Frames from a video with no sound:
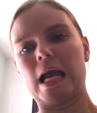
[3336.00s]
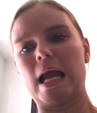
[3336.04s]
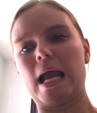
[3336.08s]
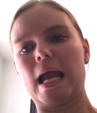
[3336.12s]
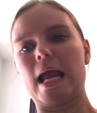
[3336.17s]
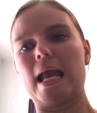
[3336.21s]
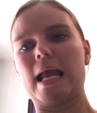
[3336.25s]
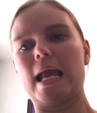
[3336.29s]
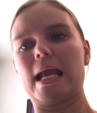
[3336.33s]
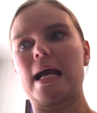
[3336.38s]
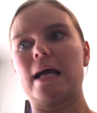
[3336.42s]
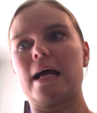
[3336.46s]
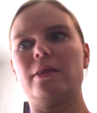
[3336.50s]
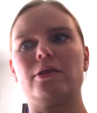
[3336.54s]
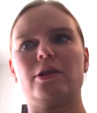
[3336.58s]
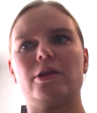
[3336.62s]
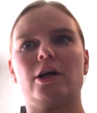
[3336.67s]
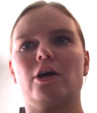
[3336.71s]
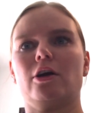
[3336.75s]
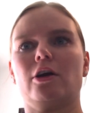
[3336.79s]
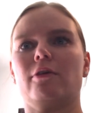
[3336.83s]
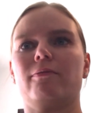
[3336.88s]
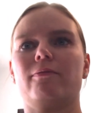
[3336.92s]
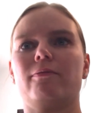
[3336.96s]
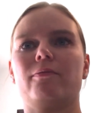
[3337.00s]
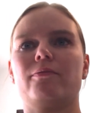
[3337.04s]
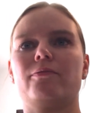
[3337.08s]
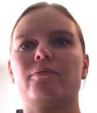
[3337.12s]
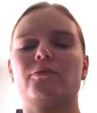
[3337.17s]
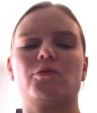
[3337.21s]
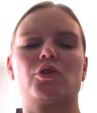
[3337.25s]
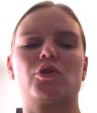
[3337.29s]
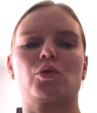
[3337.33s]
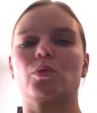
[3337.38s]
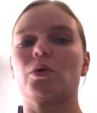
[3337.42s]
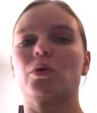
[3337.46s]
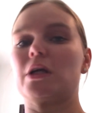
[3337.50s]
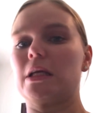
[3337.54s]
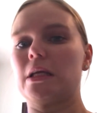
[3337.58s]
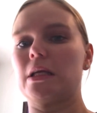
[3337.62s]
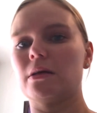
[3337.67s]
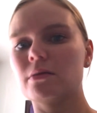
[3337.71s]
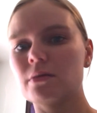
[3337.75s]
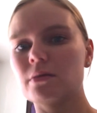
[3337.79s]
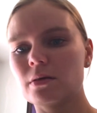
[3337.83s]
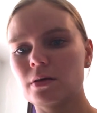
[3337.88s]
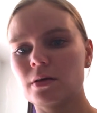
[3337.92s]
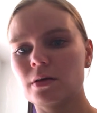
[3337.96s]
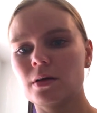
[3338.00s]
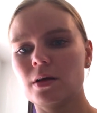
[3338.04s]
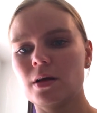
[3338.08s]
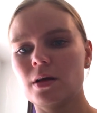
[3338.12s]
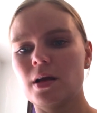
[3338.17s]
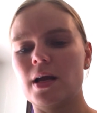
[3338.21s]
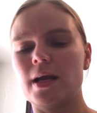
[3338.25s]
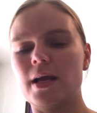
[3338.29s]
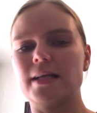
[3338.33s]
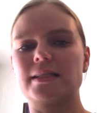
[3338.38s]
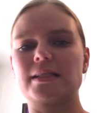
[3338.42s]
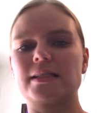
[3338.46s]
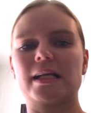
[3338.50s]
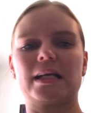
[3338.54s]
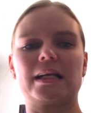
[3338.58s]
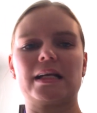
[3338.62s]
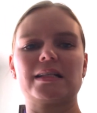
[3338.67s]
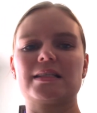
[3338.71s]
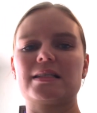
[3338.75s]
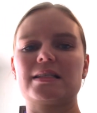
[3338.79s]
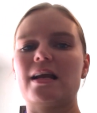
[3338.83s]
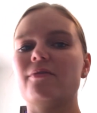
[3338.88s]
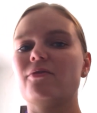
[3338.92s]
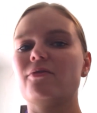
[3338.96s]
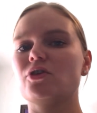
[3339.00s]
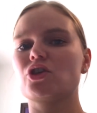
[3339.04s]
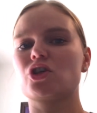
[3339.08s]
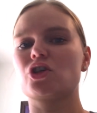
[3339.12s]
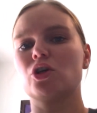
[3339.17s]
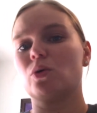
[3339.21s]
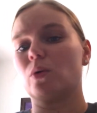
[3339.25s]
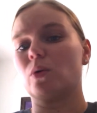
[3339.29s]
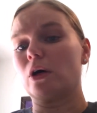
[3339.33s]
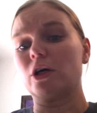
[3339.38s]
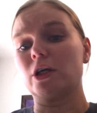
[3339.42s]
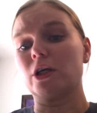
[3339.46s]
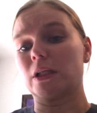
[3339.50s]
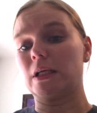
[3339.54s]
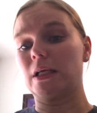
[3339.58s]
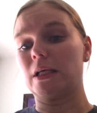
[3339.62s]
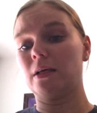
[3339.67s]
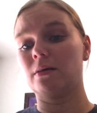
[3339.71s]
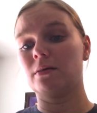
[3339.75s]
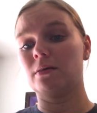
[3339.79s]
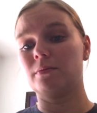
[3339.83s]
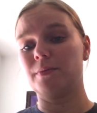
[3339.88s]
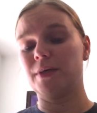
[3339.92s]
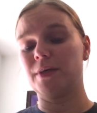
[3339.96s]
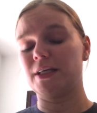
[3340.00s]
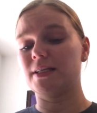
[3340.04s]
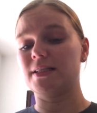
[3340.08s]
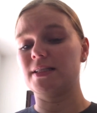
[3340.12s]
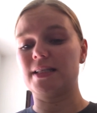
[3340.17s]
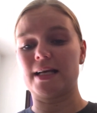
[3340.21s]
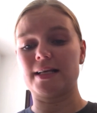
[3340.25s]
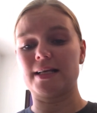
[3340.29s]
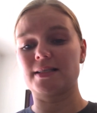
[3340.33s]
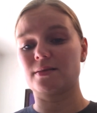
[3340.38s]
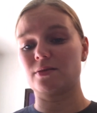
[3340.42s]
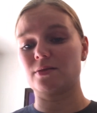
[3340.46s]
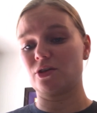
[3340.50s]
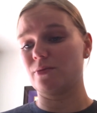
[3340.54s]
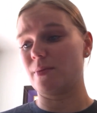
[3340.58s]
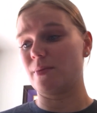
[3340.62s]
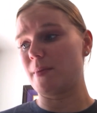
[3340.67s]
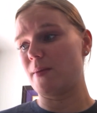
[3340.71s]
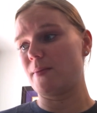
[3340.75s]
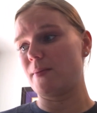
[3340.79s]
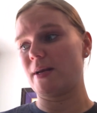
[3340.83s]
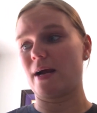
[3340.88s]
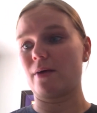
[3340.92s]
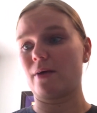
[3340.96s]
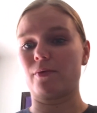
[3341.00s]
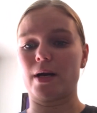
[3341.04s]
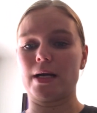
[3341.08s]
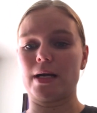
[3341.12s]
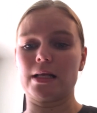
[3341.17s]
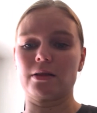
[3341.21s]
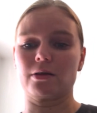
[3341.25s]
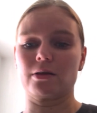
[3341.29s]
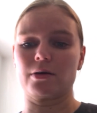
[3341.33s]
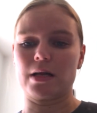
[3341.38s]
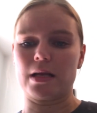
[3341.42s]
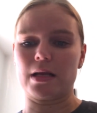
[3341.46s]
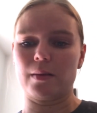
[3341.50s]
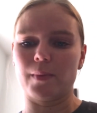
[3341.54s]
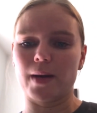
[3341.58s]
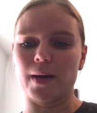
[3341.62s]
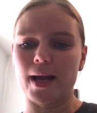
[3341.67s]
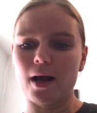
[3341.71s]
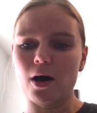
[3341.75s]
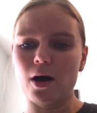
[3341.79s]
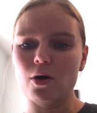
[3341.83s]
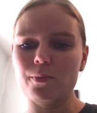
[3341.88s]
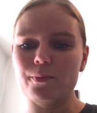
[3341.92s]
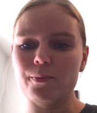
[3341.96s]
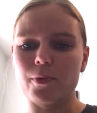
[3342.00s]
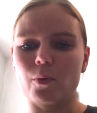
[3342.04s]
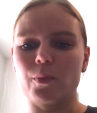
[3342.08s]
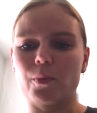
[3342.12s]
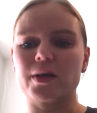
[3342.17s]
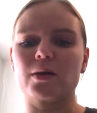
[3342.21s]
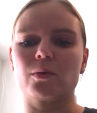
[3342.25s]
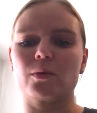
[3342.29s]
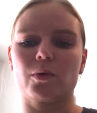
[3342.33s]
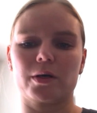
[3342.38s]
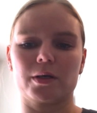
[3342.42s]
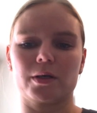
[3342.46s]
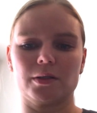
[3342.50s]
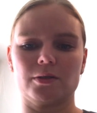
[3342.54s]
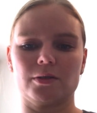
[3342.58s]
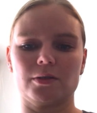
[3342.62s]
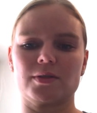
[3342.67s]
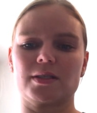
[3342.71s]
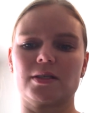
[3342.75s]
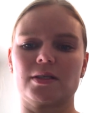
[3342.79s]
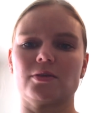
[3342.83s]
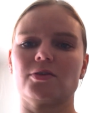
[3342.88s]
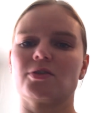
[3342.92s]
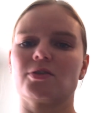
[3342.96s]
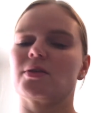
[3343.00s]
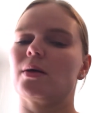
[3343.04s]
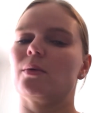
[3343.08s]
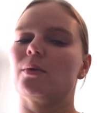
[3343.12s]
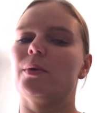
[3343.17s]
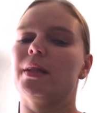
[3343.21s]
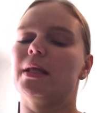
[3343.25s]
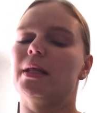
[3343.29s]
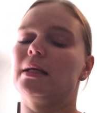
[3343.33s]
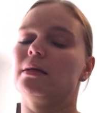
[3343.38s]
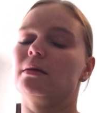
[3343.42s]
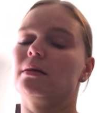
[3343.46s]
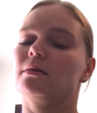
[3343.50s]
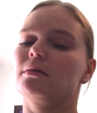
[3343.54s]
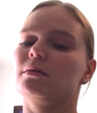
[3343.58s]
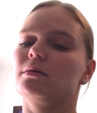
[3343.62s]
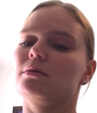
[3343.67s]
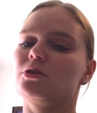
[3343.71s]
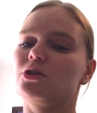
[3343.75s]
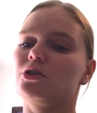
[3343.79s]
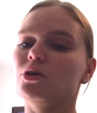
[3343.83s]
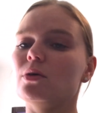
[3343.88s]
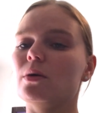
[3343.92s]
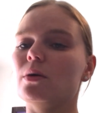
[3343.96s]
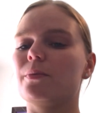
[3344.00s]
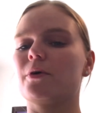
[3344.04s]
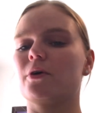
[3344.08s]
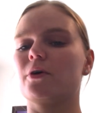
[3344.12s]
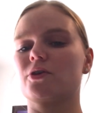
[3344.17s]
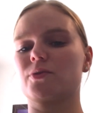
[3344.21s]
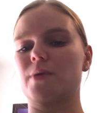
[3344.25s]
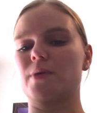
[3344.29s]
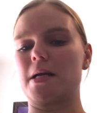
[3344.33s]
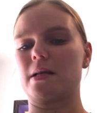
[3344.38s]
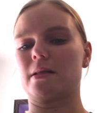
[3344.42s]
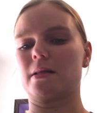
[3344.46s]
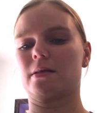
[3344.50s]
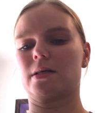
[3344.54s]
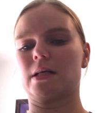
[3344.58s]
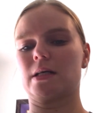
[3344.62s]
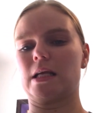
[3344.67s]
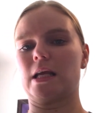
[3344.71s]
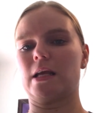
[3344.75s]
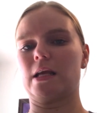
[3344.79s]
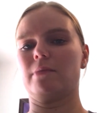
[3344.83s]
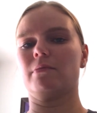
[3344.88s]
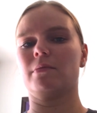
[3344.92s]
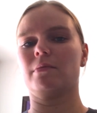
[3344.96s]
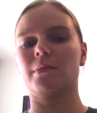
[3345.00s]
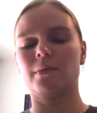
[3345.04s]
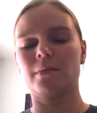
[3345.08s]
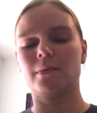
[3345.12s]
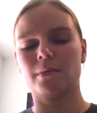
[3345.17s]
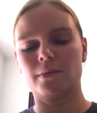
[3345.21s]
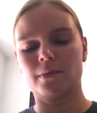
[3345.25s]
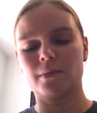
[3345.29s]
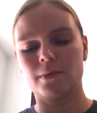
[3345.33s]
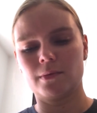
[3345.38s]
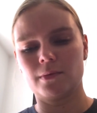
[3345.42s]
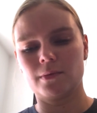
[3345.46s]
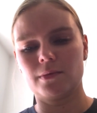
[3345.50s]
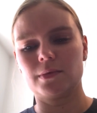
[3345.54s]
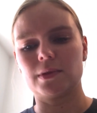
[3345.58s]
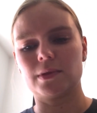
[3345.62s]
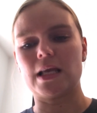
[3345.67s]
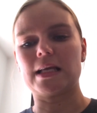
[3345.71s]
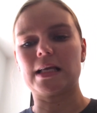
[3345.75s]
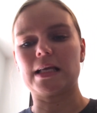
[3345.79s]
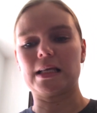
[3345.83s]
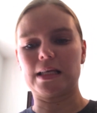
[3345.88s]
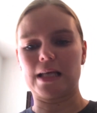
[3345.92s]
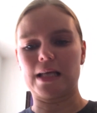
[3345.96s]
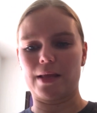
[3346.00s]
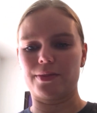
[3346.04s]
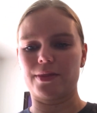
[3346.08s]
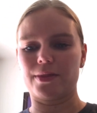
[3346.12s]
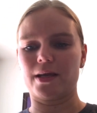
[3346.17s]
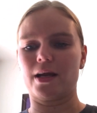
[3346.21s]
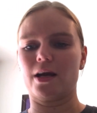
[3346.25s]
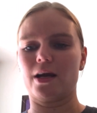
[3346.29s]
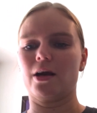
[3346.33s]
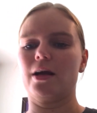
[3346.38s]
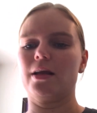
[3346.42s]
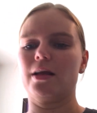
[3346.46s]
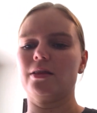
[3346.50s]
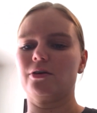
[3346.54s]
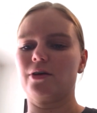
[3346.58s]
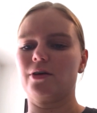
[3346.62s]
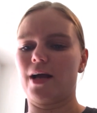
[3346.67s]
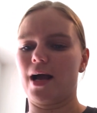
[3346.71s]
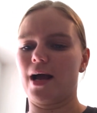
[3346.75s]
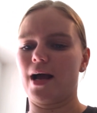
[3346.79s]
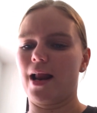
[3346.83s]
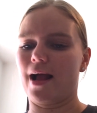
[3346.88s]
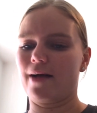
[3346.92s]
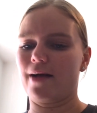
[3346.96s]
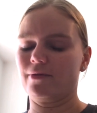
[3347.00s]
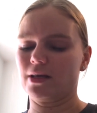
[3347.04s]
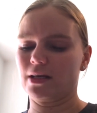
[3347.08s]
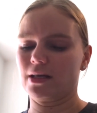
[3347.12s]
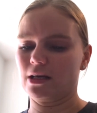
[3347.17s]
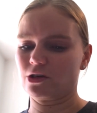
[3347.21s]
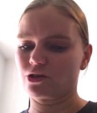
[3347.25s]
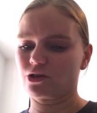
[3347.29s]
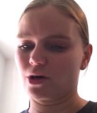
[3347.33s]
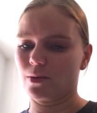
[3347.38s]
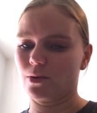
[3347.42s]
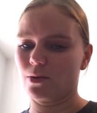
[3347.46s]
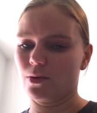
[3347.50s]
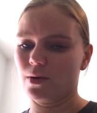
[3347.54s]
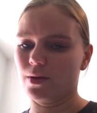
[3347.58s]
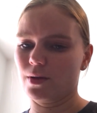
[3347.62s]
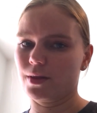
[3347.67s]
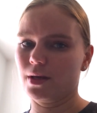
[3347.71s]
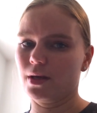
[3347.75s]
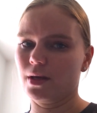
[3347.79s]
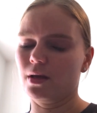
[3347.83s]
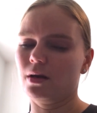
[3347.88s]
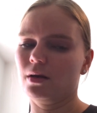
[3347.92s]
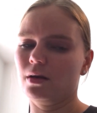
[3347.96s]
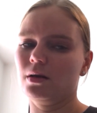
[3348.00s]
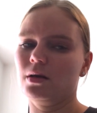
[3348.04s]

And they're 3. It's like, it's never too early because yes, they're maybe not writing their name now, but we can work on those skills so that when they do approach writing their name, they can get there and they're not having any trouble with it.